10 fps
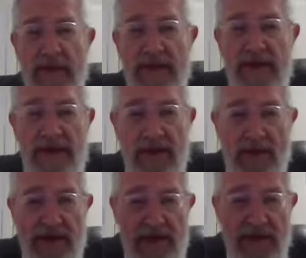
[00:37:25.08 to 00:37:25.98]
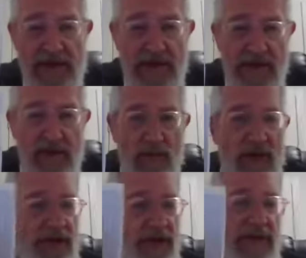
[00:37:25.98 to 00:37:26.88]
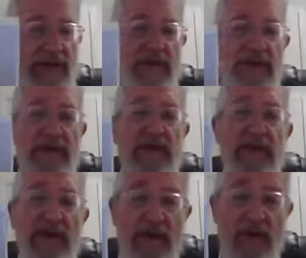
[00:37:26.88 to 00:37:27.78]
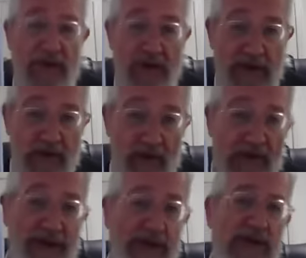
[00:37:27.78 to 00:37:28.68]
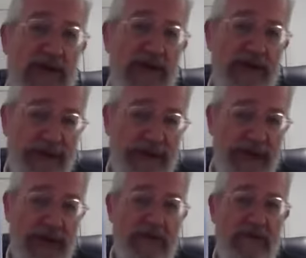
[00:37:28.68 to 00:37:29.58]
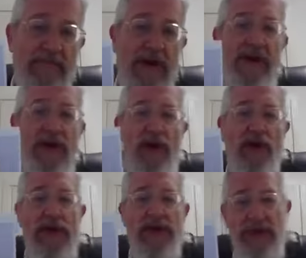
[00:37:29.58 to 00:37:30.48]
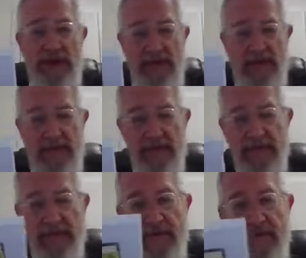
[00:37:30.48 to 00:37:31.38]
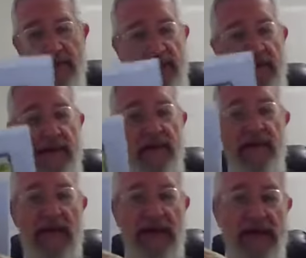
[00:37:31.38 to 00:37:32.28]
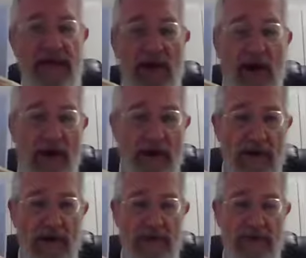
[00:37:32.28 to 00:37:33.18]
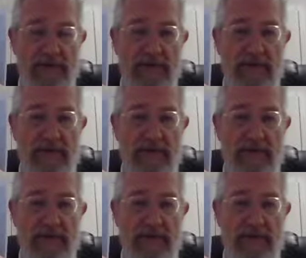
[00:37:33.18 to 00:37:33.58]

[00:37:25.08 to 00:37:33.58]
at least according to one Shita. And according to one Shita, it's Rabbi Shimon Bar Yochai Shita that the oral